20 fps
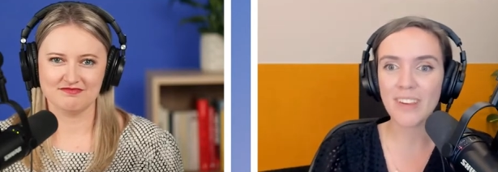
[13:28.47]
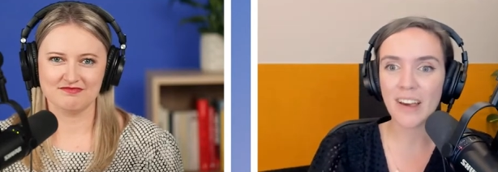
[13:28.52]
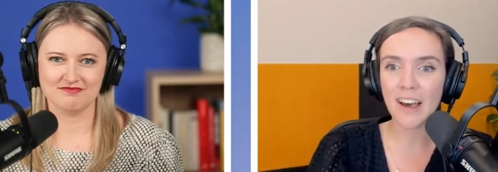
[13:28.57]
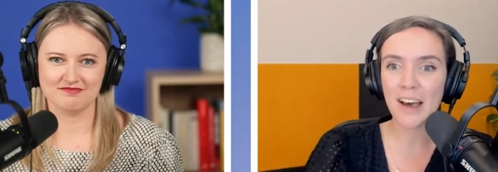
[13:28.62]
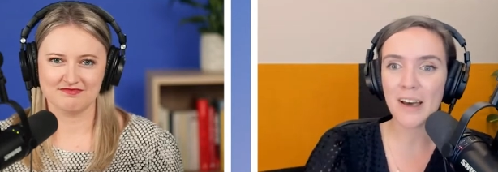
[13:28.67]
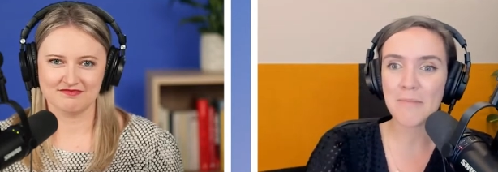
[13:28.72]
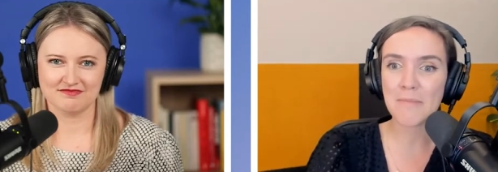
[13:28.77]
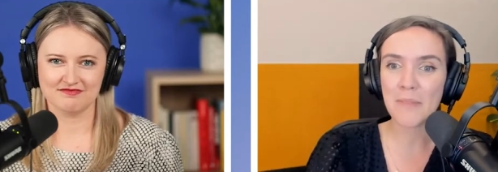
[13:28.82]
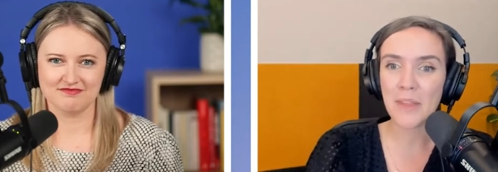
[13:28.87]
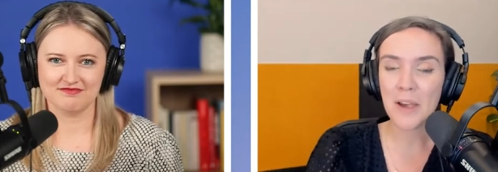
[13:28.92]

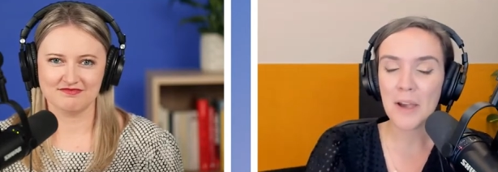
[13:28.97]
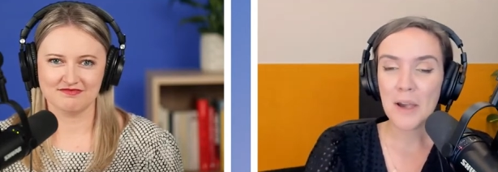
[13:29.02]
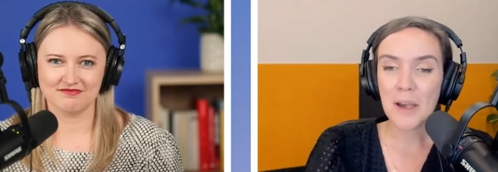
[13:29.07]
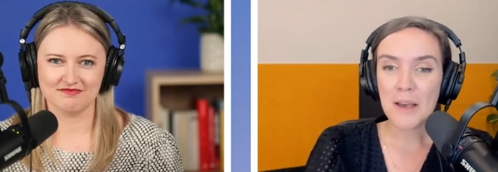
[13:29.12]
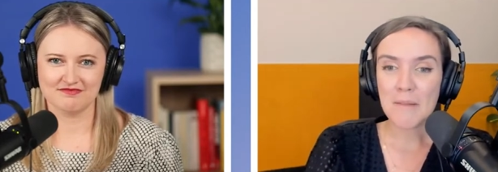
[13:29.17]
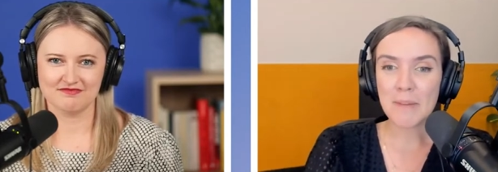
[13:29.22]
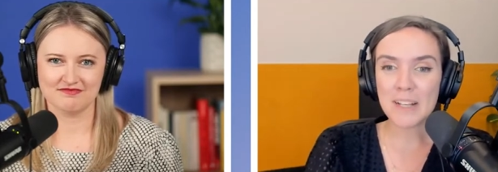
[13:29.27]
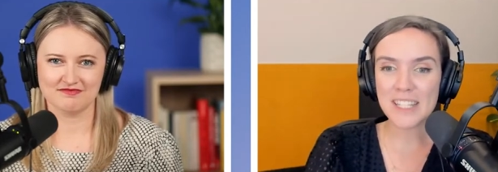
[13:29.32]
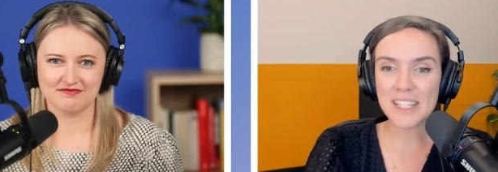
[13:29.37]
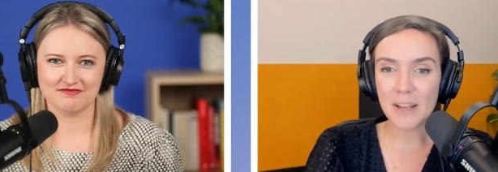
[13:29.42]
Speaker 1: Um,
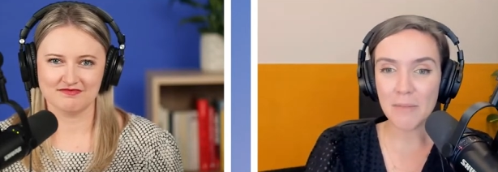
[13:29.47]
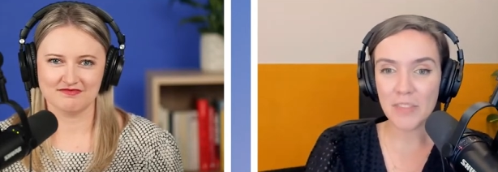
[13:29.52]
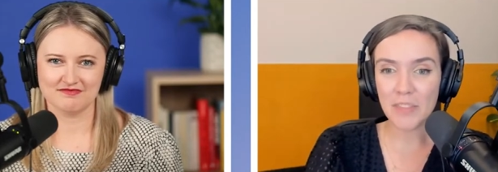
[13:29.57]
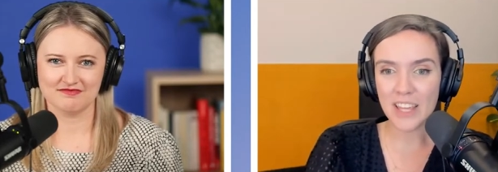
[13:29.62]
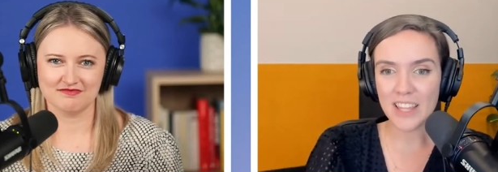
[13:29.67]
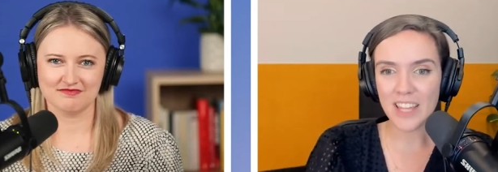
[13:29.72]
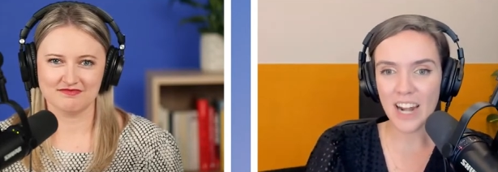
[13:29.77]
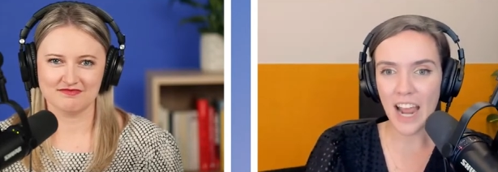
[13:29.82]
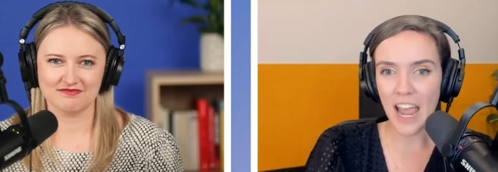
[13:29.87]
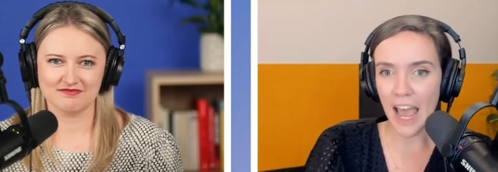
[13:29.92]
but something
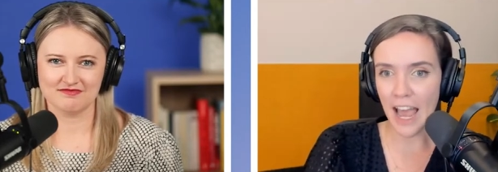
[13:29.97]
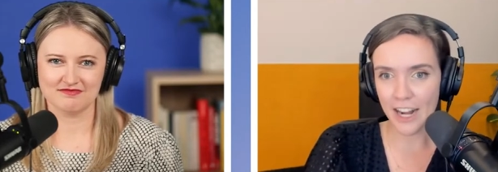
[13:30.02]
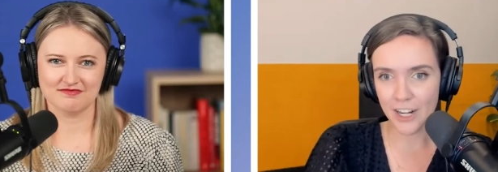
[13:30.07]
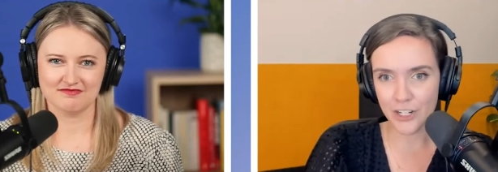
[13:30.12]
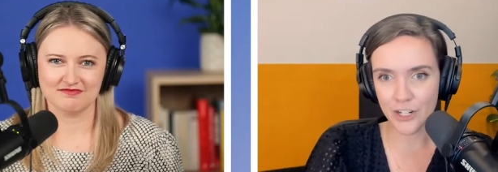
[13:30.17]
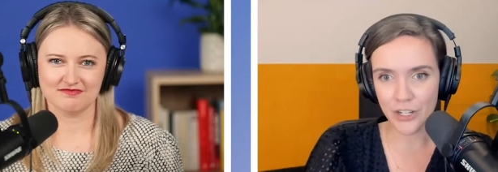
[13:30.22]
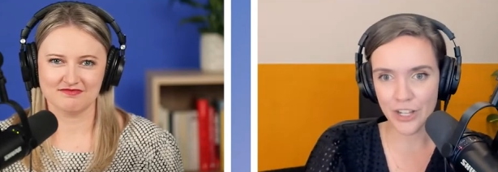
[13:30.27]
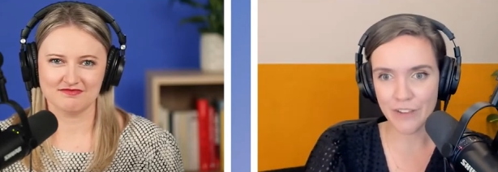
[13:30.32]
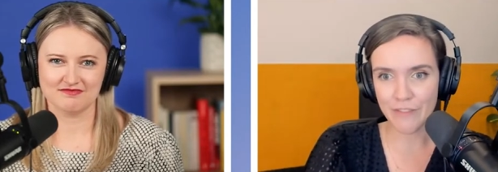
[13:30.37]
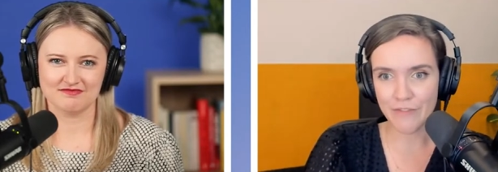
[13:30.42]
that I
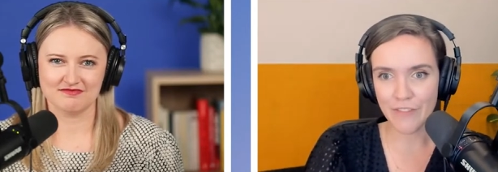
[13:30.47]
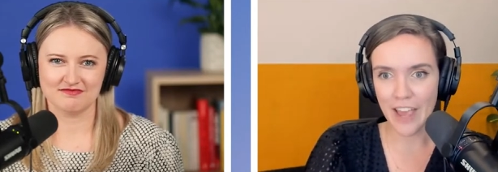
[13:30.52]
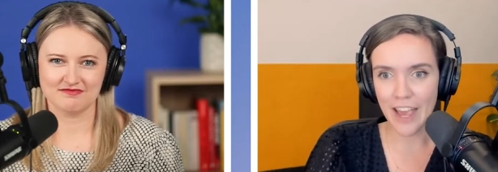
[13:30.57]
actually